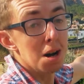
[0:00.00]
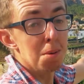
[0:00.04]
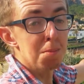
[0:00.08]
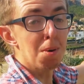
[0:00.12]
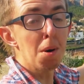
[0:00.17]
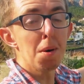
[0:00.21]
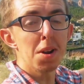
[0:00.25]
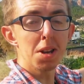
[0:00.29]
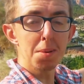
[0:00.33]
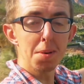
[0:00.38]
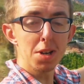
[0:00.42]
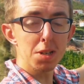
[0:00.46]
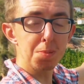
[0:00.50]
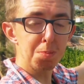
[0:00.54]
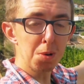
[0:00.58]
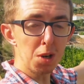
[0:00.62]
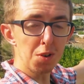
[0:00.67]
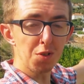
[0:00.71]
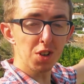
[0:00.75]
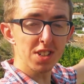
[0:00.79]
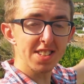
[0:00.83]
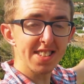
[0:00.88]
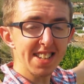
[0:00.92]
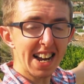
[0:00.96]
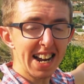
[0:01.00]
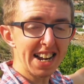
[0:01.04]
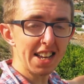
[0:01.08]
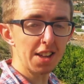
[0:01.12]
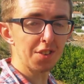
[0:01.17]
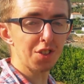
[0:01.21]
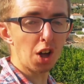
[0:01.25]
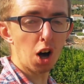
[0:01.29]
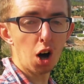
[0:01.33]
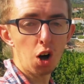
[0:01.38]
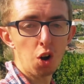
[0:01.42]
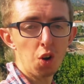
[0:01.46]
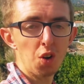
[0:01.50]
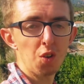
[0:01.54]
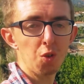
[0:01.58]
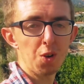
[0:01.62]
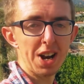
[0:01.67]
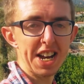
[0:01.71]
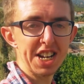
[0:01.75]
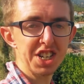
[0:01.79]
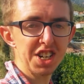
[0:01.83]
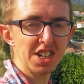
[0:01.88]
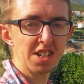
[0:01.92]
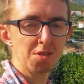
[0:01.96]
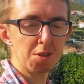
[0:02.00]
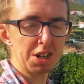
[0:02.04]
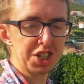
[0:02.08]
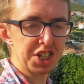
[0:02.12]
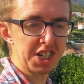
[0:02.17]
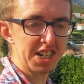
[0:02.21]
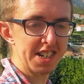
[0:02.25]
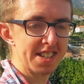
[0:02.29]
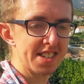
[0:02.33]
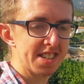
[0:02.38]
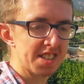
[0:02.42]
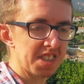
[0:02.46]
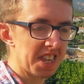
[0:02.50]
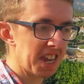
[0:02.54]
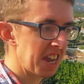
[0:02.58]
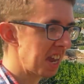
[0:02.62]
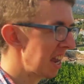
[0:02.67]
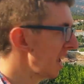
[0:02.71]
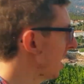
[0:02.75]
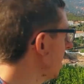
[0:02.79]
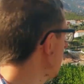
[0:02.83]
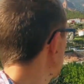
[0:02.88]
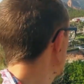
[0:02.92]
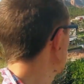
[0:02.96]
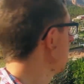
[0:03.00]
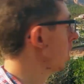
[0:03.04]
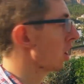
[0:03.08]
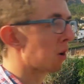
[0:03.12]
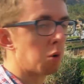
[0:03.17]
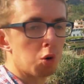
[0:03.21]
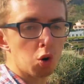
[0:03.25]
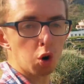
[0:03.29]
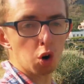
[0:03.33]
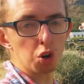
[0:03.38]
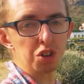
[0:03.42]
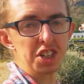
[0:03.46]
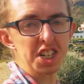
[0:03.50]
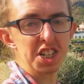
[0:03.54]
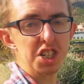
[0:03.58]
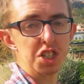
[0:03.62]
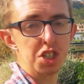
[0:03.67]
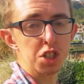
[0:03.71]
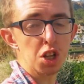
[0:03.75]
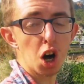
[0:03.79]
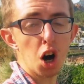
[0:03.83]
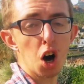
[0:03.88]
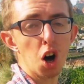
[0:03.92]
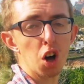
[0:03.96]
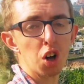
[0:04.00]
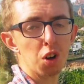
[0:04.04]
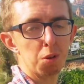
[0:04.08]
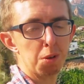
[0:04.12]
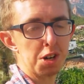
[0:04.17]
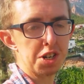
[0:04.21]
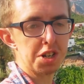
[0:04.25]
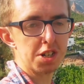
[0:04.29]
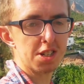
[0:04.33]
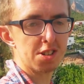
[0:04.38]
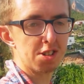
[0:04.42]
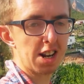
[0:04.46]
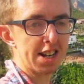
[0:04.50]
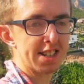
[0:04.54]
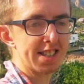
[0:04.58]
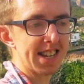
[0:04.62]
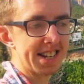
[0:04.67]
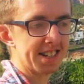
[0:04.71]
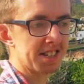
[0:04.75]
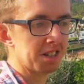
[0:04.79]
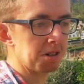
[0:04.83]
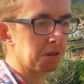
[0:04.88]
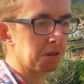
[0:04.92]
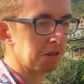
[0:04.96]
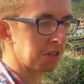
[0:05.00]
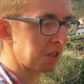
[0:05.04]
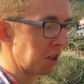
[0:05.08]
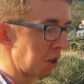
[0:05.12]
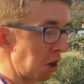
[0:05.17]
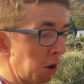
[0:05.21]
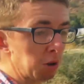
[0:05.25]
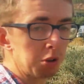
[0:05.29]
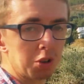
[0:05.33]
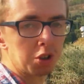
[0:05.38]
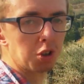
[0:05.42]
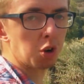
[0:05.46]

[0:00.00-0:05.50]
probably the most beautiful sight of the whole region, which is the Corniche d'Or, which translates to as the Golden